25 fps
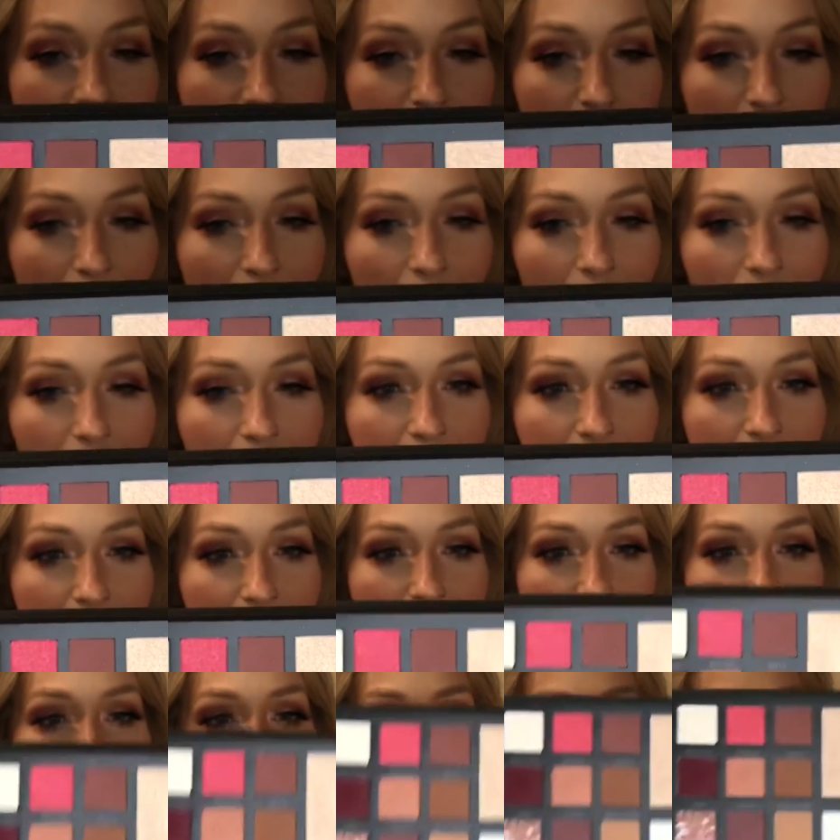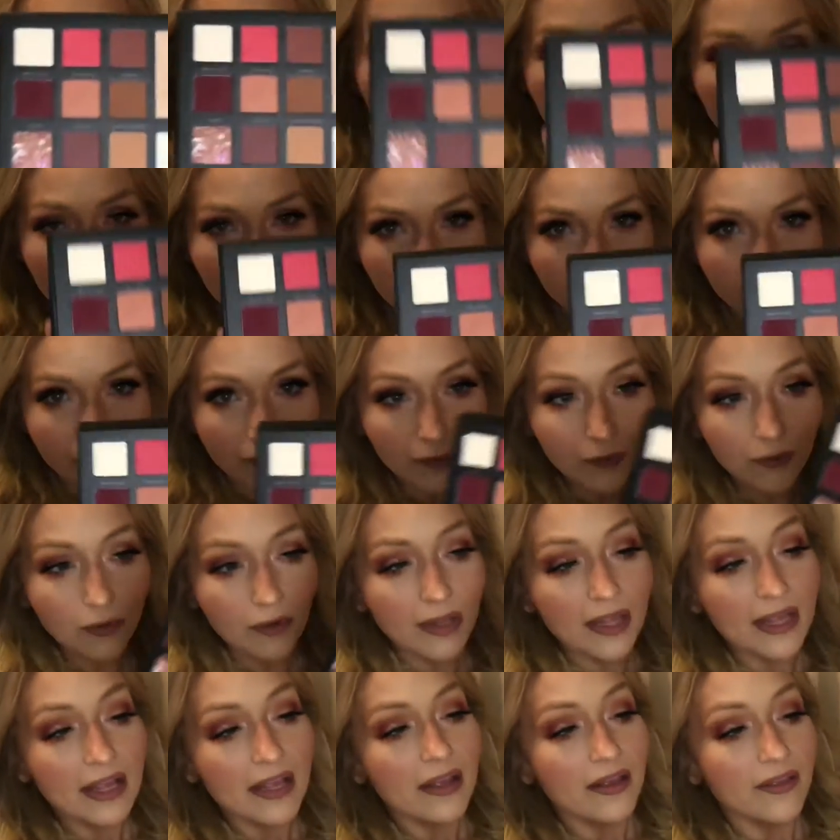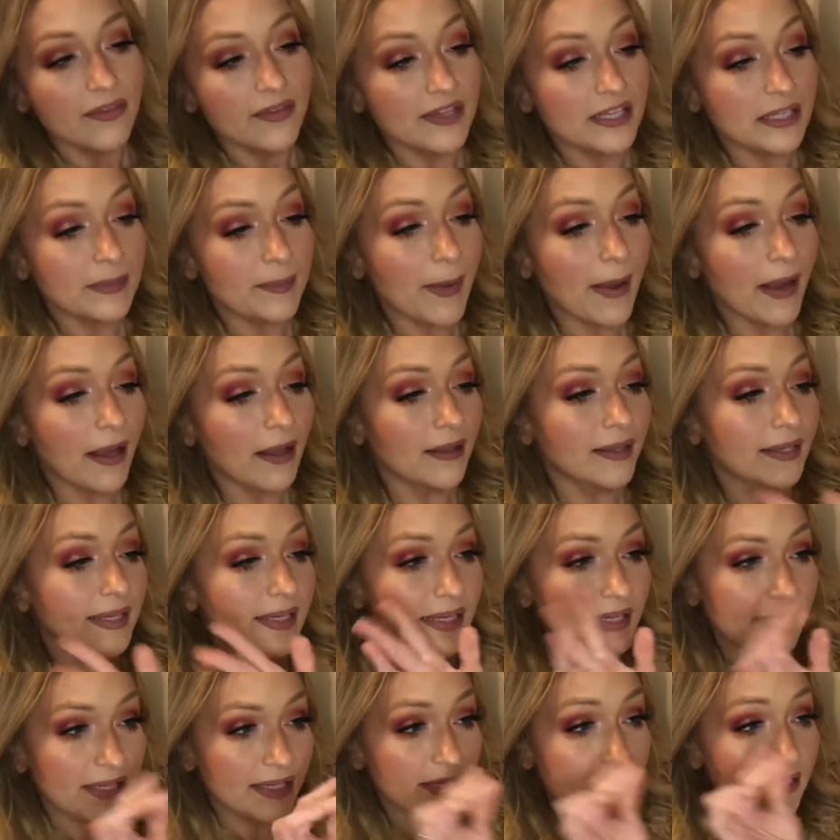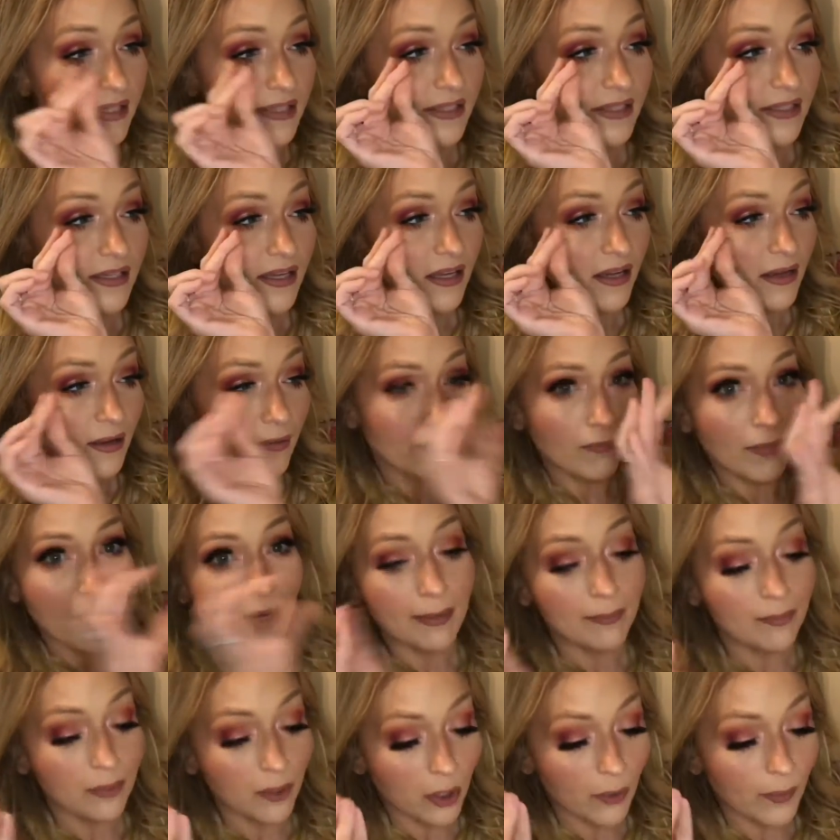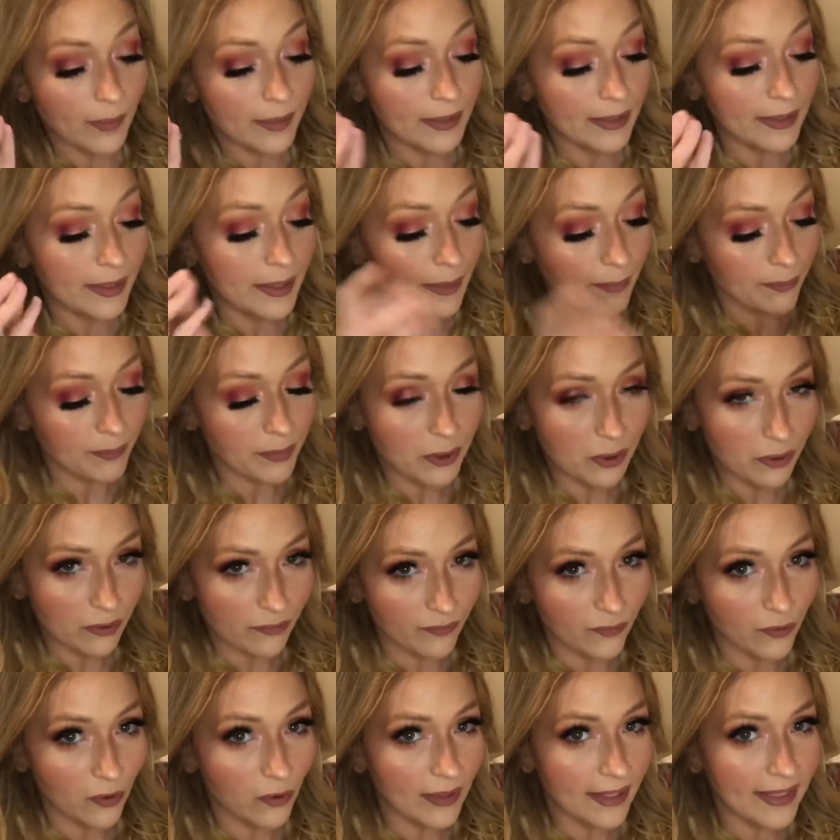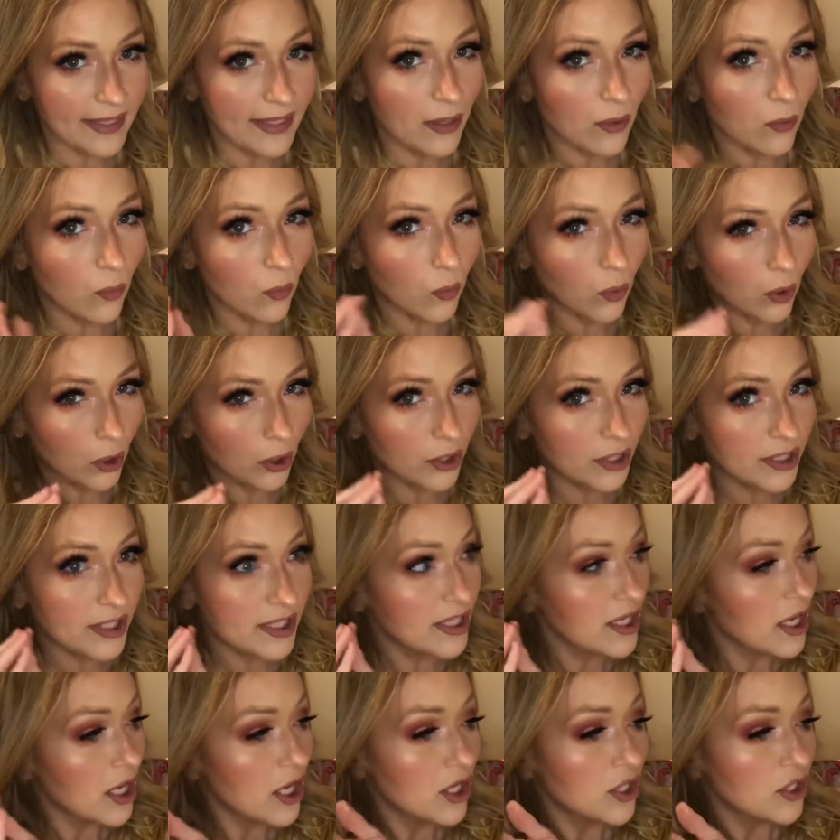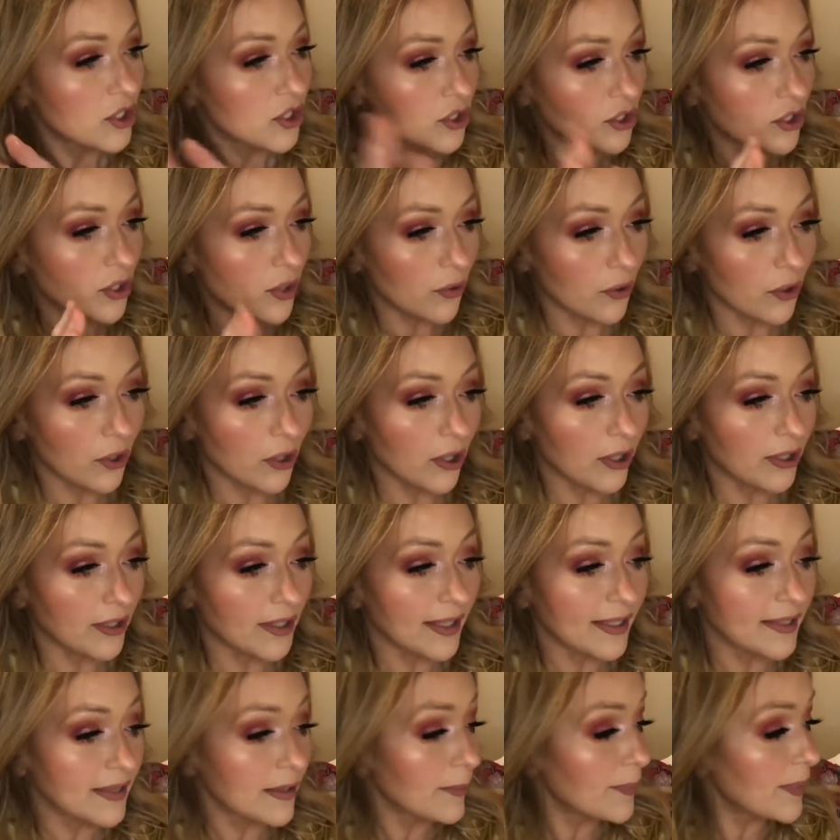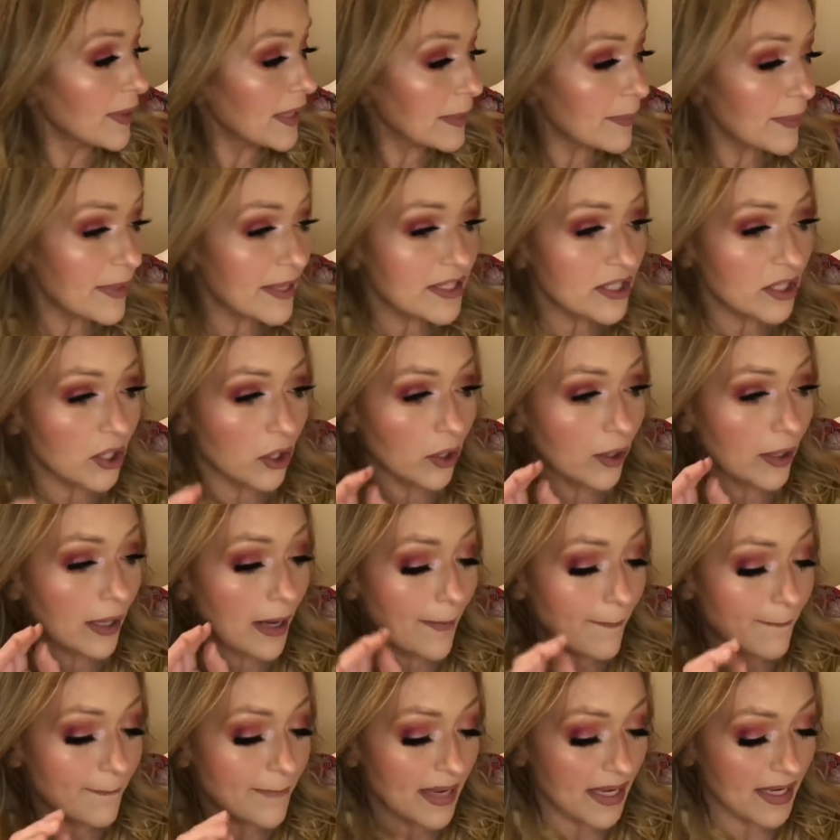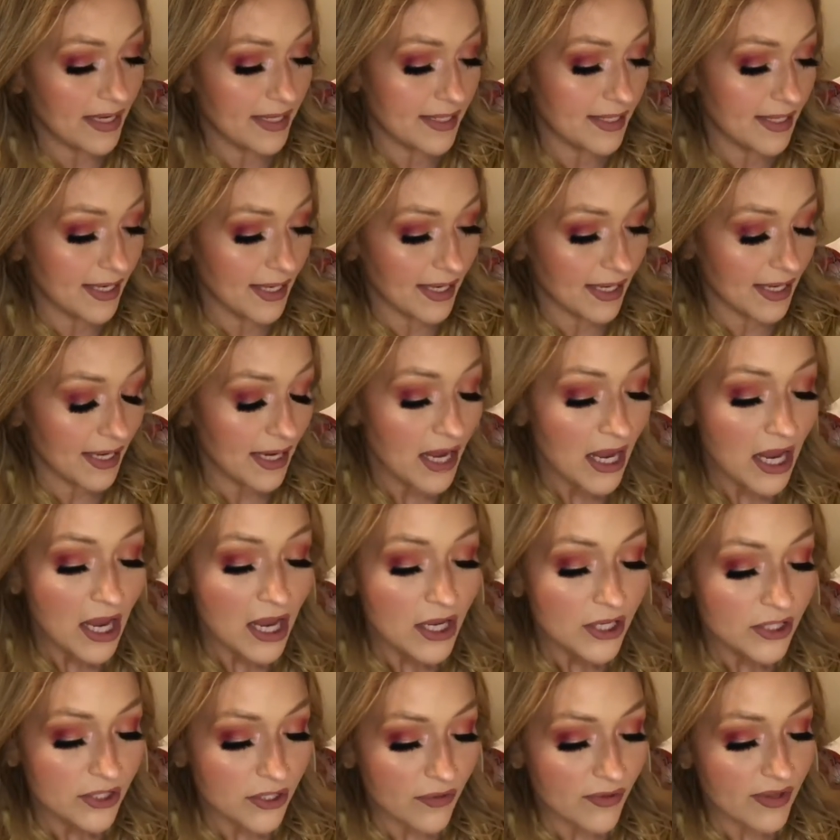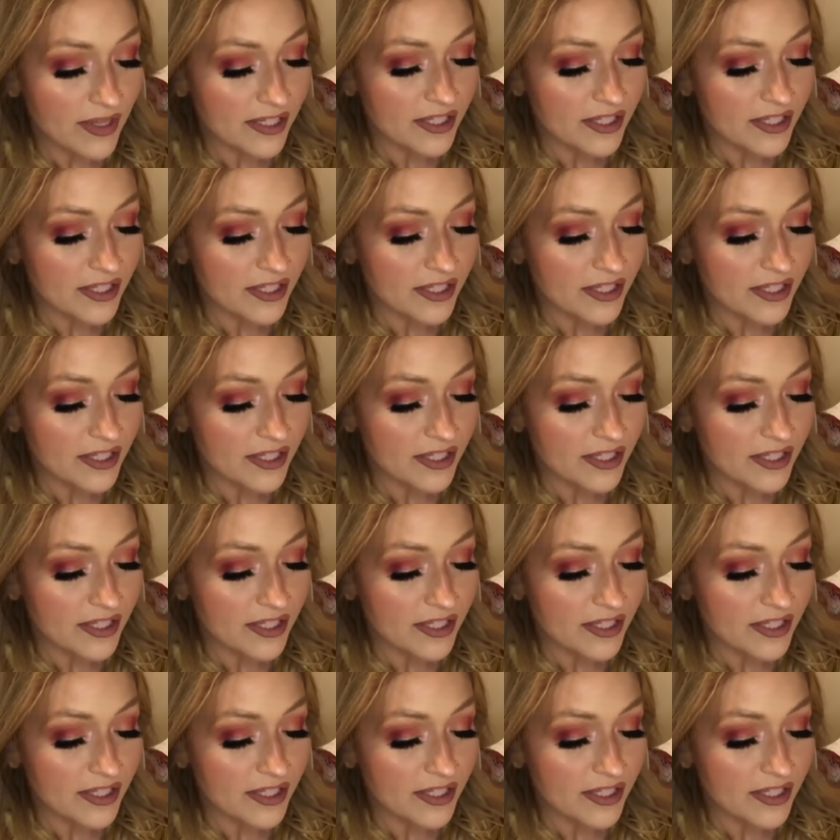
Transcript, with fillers: palette is beautiful, this palette is mind-blowingly beautiful and it works so good. Like the pigments are amazing. So this